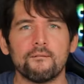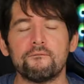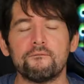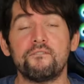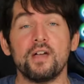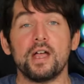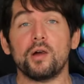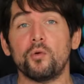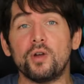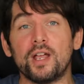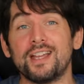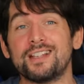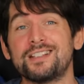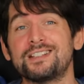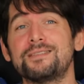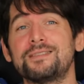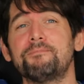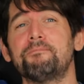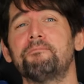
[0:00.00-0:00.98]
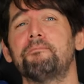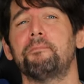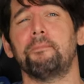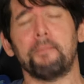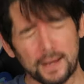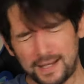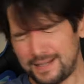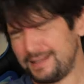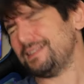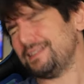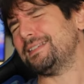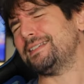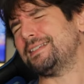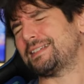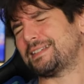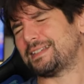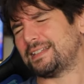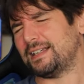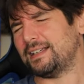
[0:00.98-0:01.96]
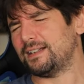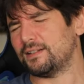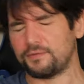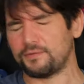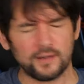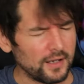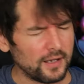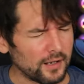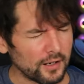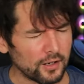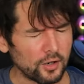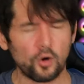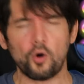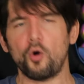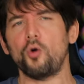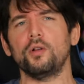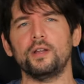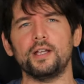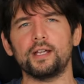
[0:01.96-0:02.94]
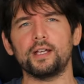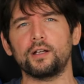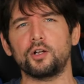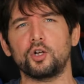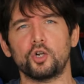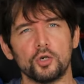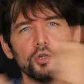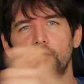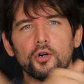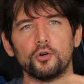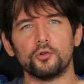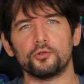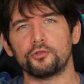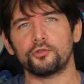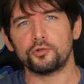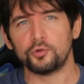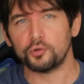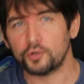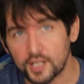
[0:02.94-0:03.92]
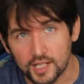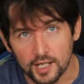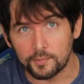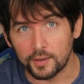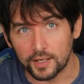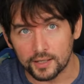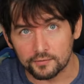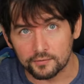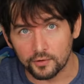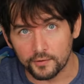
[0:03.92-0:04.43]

very expensive cooling kudos to Gigabyte